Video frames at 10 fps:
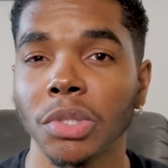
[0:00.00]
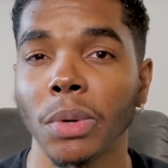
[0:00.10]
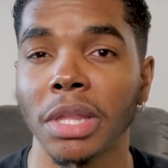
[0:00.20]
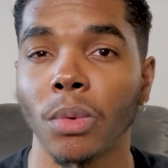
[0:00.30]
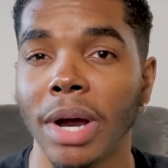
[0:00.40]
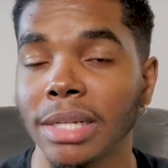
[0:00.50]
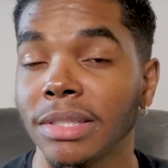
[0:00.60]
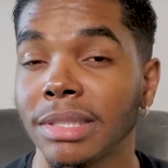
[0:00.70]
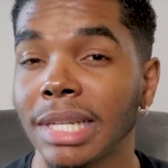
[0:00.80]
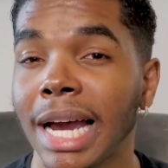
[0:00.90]
between the
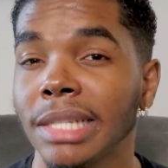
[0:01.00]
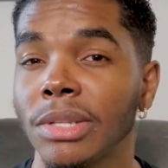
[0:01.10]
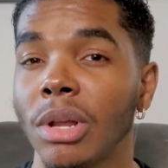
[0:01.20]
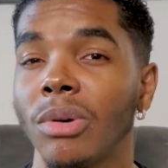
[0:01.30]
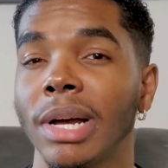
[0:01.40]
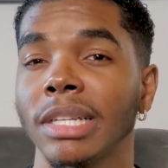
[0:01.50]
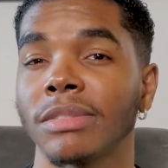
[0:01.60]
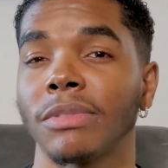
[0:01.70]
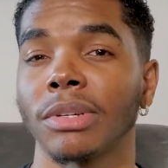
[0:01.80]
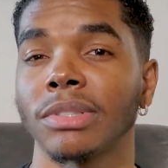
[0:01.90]
watch's Tizen
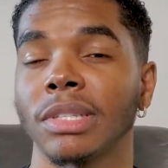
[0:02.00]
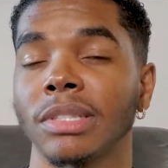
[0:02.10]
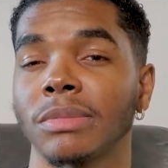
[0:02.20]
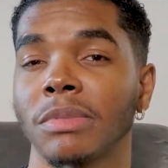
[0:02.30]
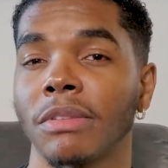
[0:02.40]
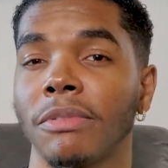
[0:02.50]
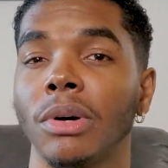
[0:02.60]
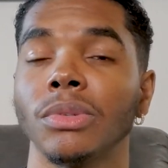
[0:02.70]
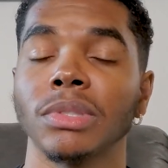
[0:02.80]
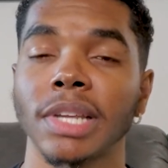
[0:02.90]
OS versus the
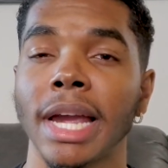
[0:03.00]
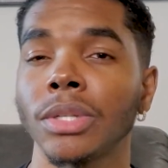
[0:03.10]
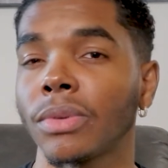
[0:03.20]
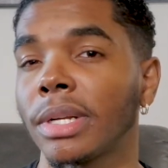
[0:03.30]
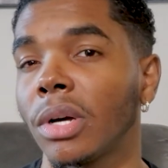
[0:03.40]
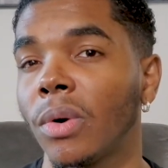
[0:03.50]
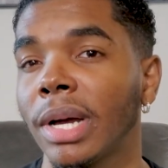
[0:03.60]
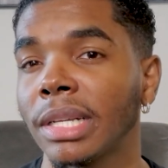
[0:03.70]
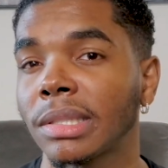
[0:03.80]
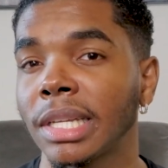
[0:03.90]
phone's Android
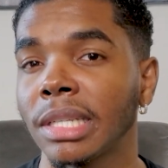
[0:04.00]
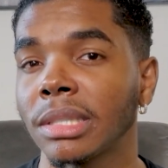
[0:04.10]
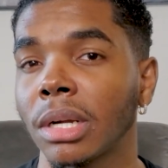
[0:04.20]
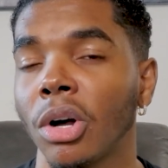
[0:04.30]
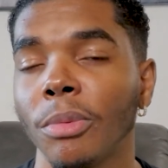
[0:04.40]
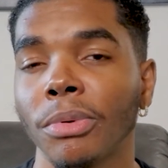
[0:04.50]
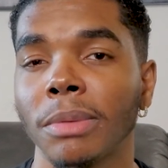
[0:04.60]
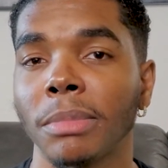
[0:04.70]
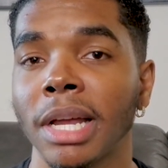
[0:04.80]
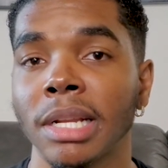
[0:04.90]
OS is the
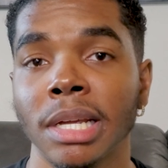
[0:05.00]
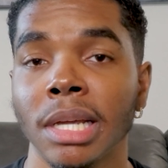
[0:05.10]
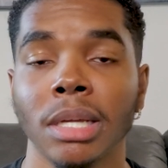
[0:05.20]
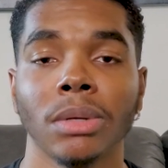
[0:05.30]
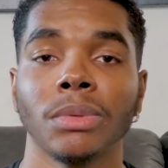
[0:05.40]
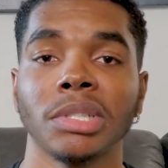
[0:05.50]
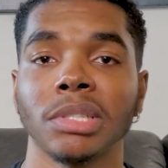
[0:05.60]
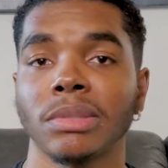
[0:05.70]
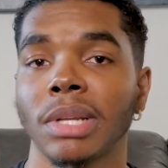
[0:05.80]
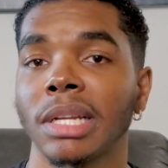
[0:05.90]
culprit, but
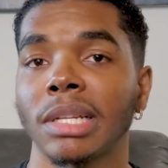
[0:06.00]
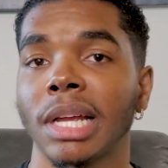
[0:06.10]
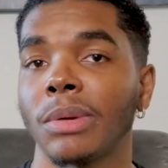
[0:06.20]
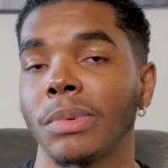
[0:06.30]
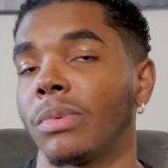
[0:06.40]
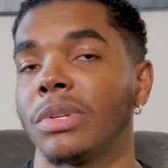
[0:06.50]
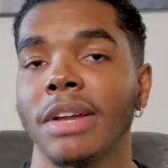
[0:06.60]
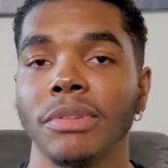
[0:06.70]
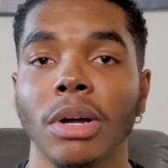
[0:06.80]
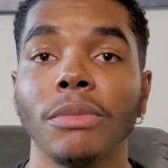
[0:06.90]
we will
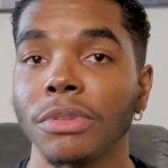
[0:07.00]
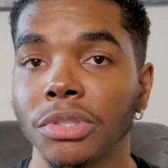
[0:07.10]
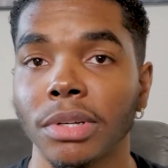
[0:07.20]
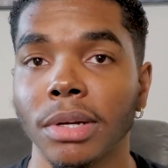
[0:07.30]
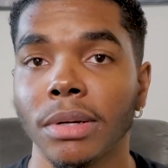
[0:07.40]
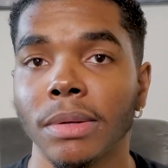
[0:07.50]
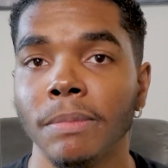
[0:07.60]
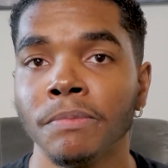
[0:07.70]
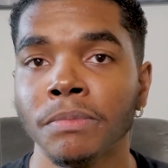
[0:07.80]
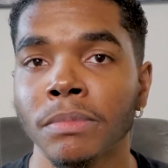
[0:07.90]
never know for sure.
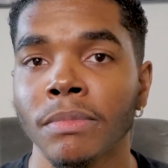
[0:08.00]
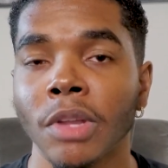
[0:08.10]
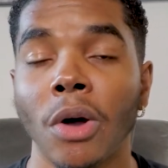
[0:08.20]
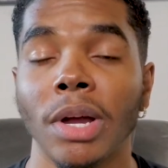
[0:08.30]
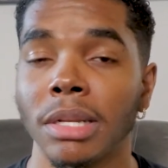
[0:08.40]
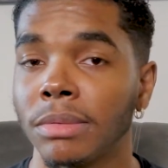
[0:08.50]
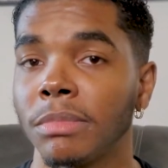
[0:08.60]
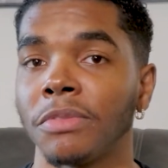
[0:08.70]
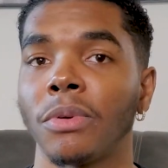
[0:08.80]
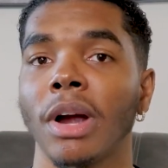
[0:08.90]
Oh, and
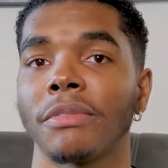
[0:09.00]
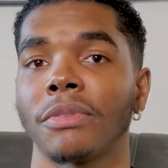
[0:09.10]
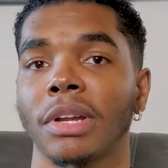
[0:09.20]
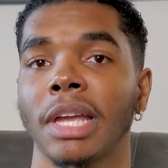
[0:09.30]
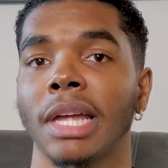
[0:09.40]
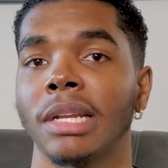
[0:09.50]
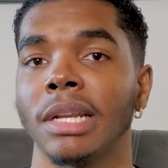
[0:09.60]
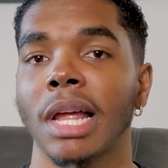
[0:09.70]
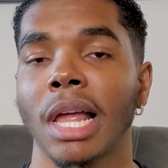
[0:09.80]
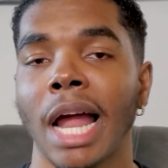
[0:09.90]
before I
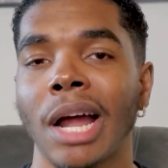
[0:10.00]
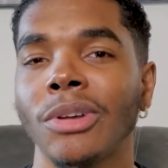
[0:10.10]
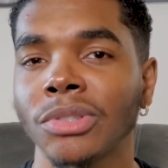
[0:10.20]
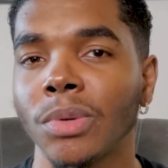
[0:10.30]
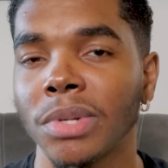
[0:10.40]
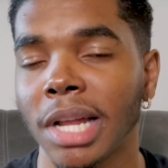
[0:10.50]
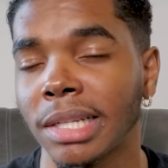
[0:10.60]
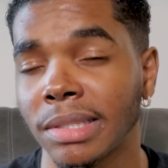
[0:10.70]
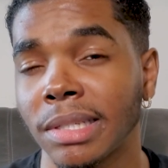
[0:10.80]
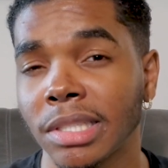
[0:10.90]
forget, I also would like
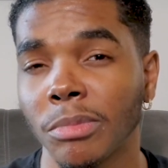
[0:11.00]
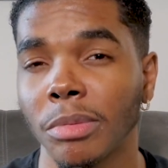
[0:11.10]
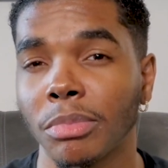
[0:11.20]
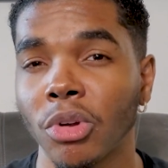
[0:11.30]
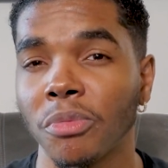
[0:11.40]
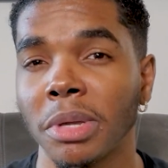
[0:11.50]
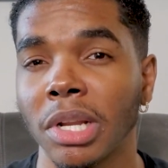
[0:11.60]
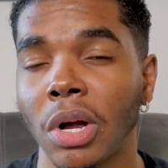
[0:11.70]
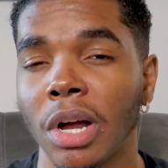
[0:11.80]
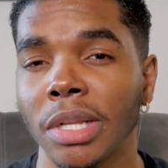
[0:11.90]
to see some
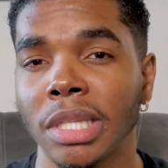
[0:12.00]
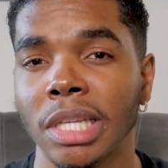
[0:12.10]
improvement on